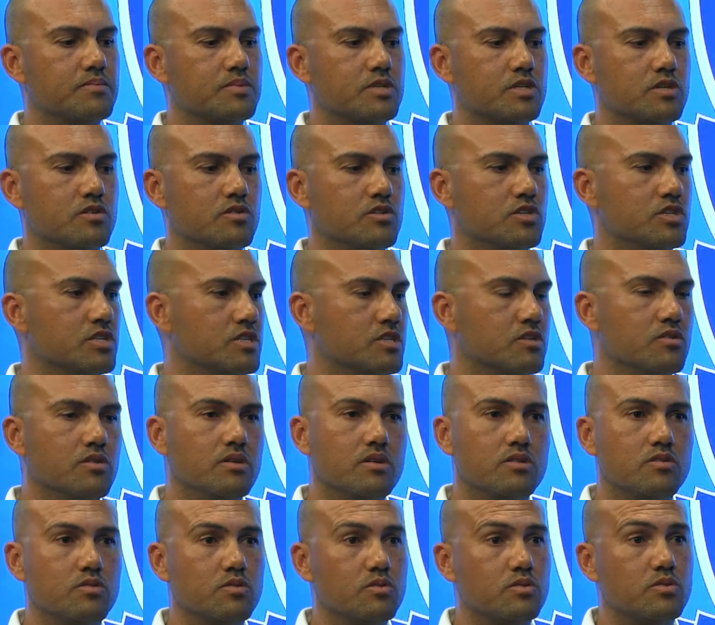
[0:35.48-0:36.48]
So just
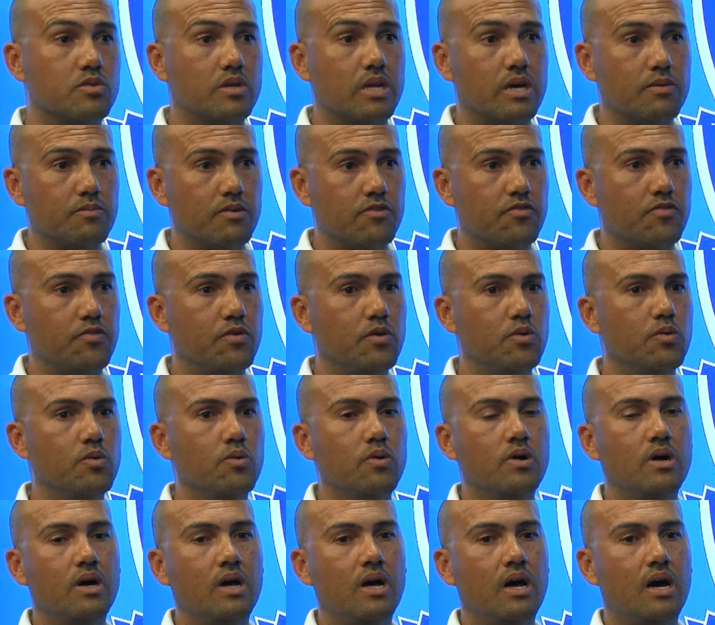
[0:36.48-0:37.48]
to name a
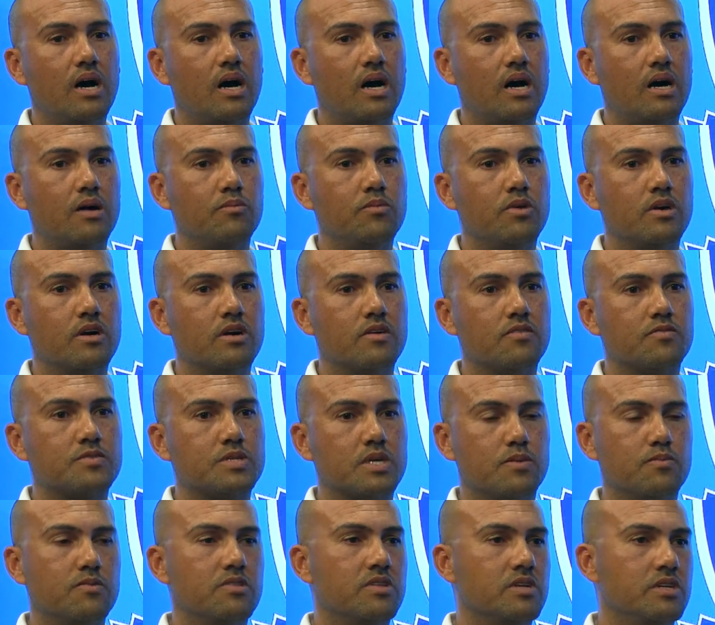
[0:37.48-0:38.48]
few, you have
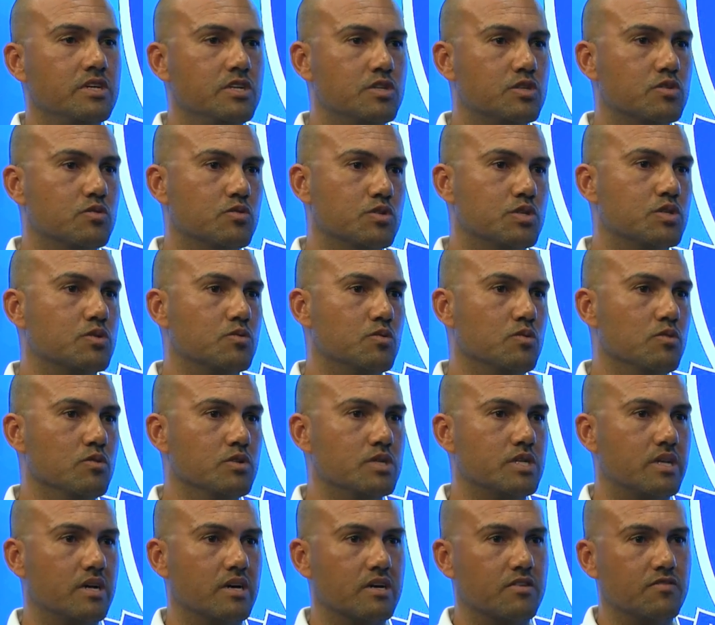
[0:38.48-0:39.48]
some of the resource
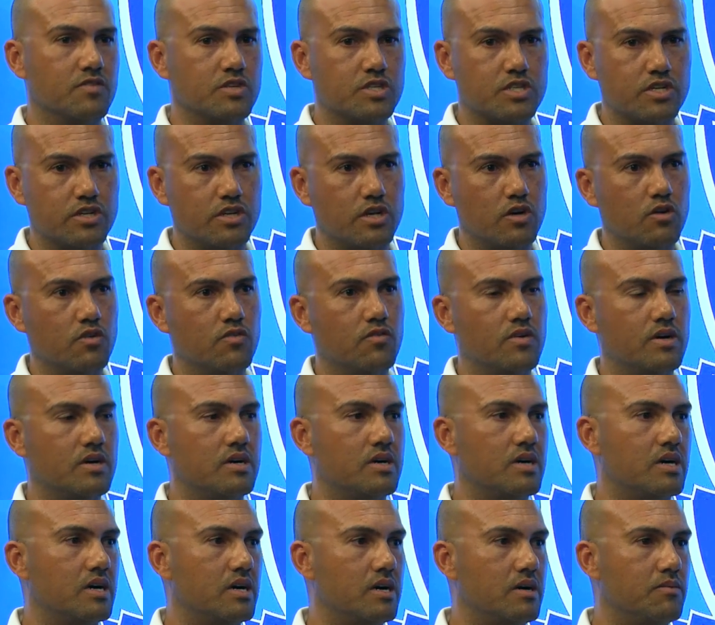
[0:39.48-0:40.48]
schools like
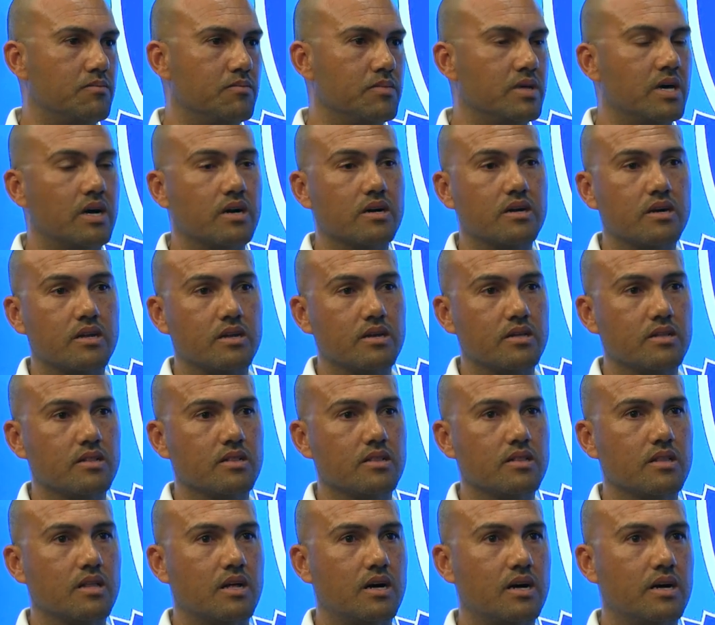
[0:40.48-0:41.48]
Wistanova, Young
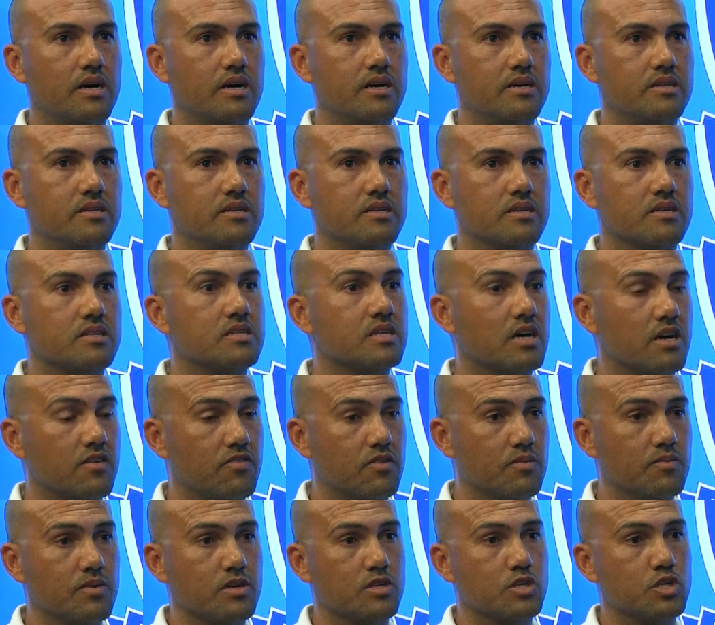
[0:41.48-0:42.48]
Creole, and
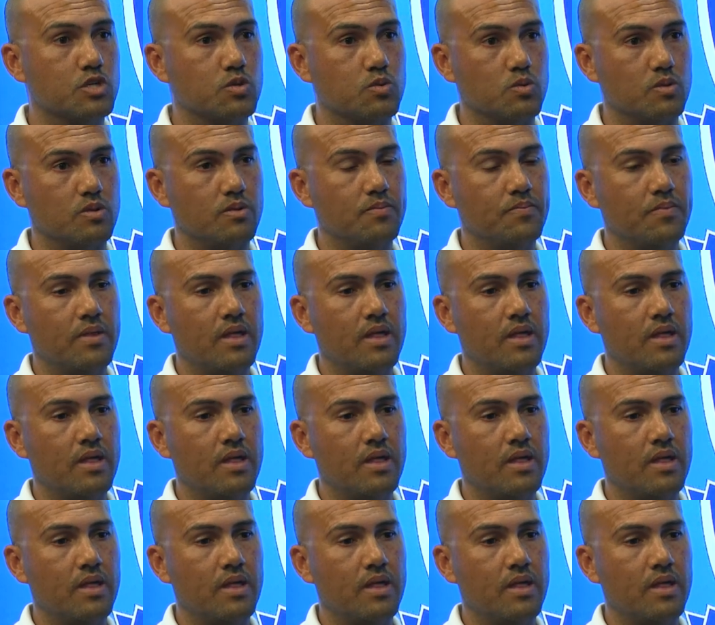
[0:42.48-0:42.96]
Tafelberg School.